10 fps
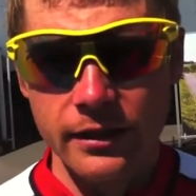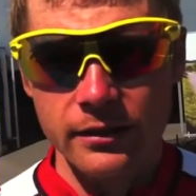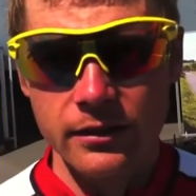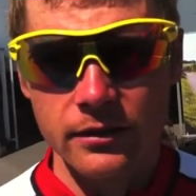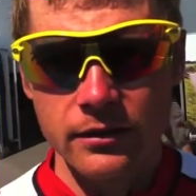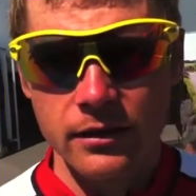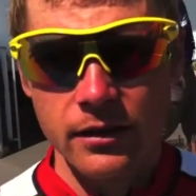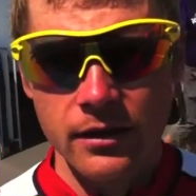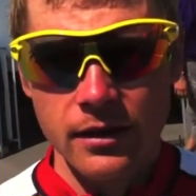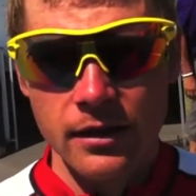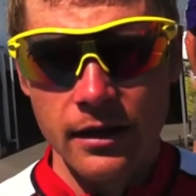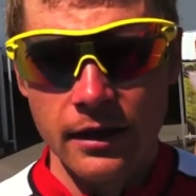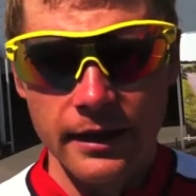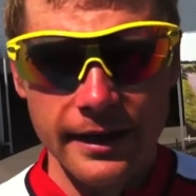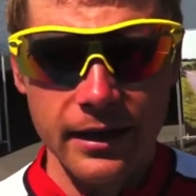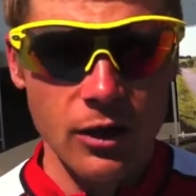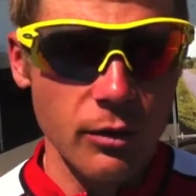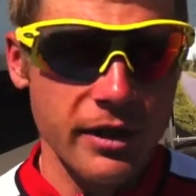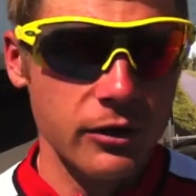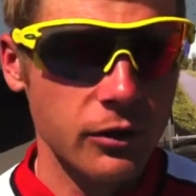And again, all
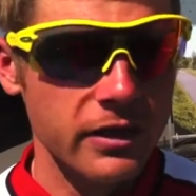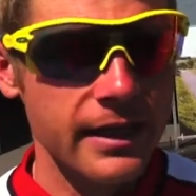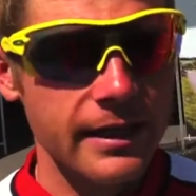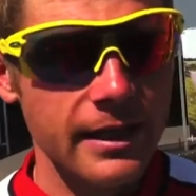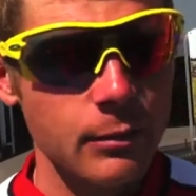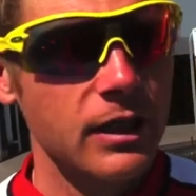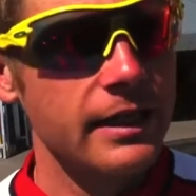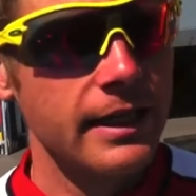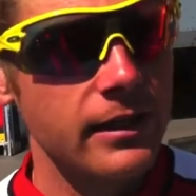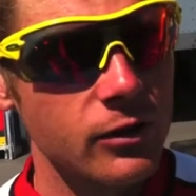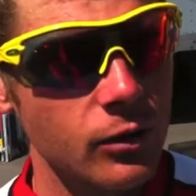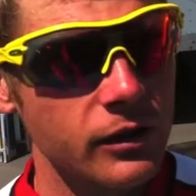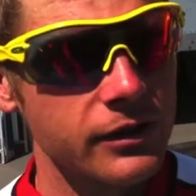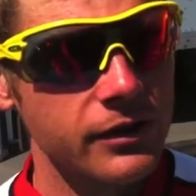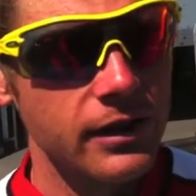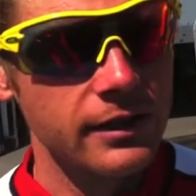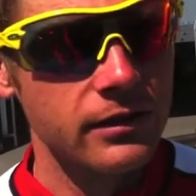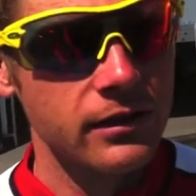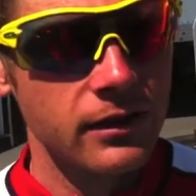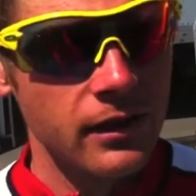we can do is take it day by day. It's always.
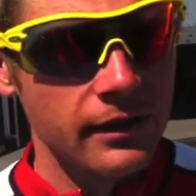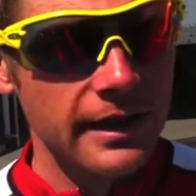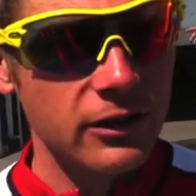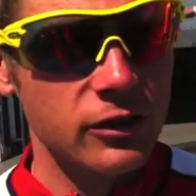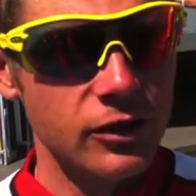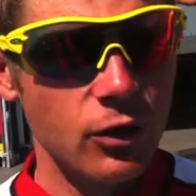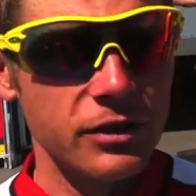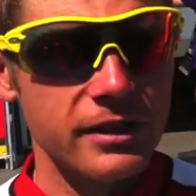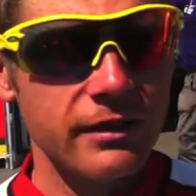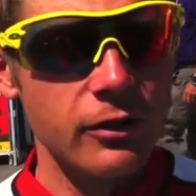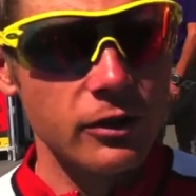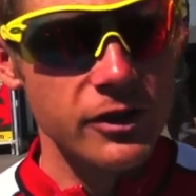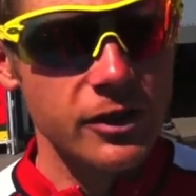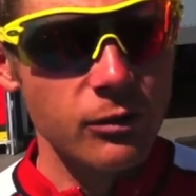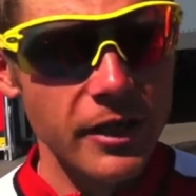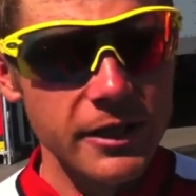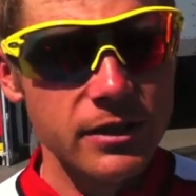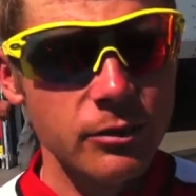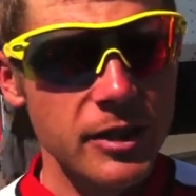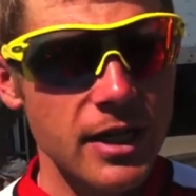Nationals is always a difficult
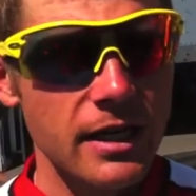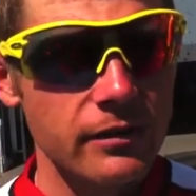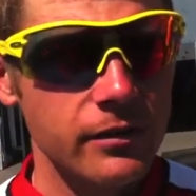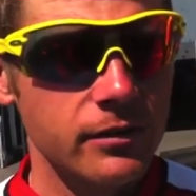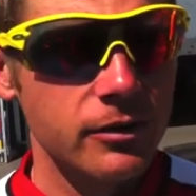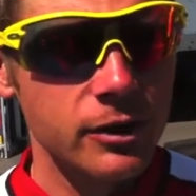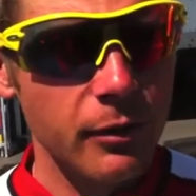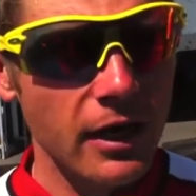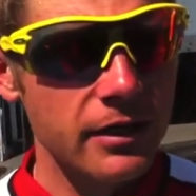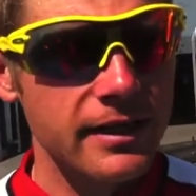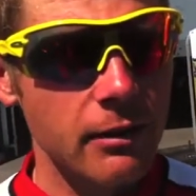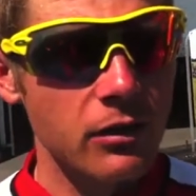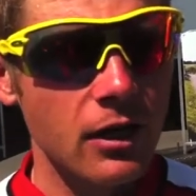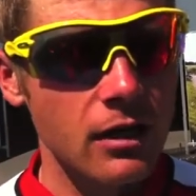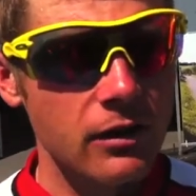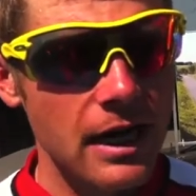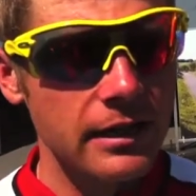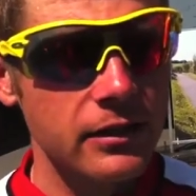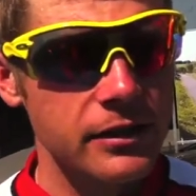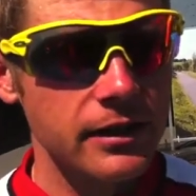situation when you have Spider Tech with a lot of
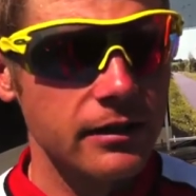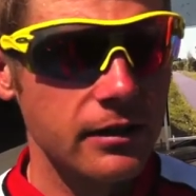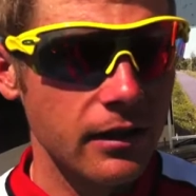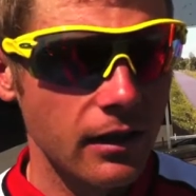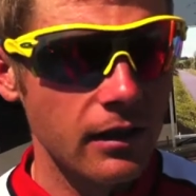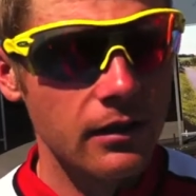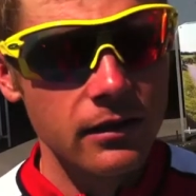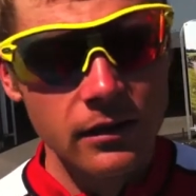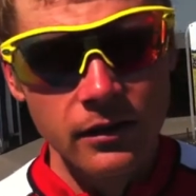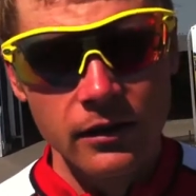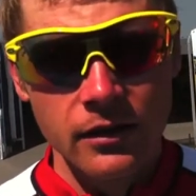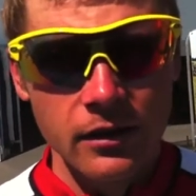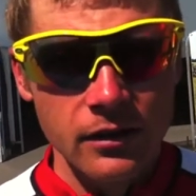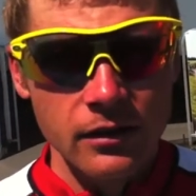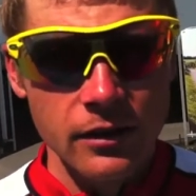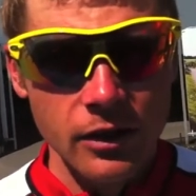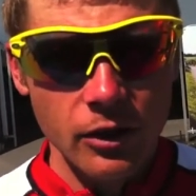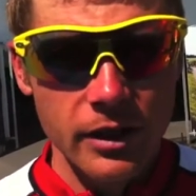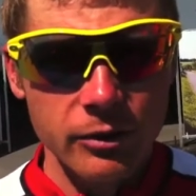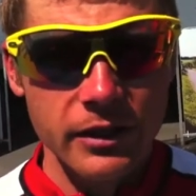riders, and
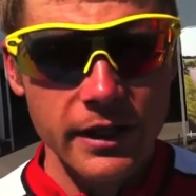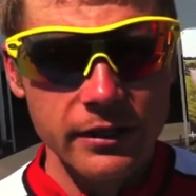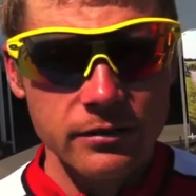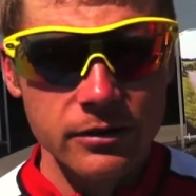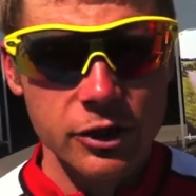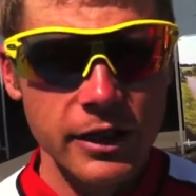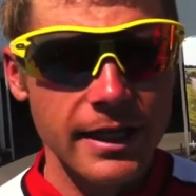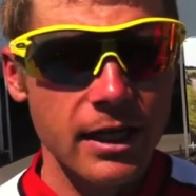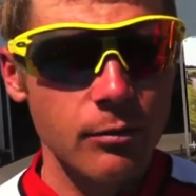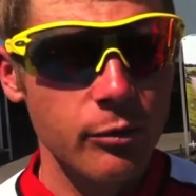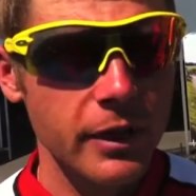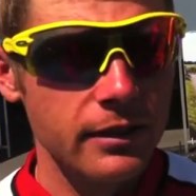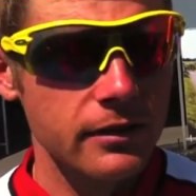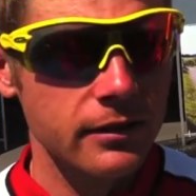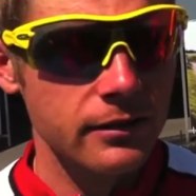it can really get shaken up a bit.